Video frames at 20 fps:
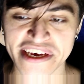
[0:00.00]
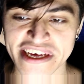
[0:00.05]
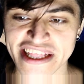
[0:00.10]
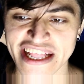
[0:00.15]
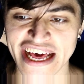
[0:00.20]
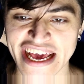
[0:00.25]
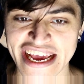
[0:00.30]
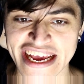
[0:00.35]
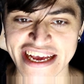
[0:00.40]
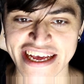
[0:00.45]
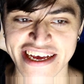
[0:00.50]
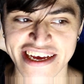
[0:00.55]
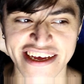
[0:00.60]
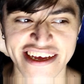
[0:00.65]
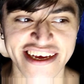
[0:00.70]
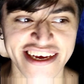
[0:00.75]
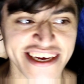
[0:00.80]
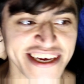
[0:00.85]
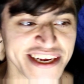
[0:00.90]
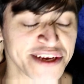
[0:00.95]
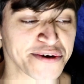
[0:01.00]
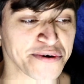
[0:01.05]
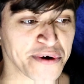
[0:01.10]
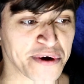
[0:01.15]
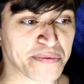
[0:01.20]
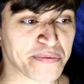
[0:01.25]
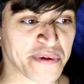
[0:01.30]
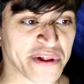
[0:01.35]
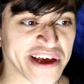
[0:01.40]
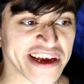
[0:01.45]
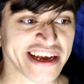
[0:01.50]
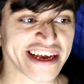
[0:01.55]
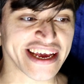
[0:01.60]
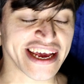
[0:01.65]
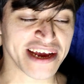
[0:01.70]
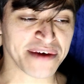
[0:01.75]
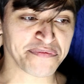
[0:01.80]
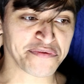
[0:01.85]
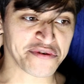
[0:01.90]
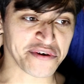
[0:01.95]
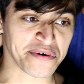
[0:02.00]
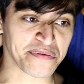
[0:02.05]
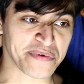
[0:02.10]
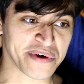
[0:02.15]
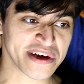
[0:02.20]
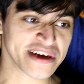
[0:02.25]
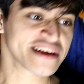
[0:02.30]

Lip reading: like, enjoyed playing a game so much.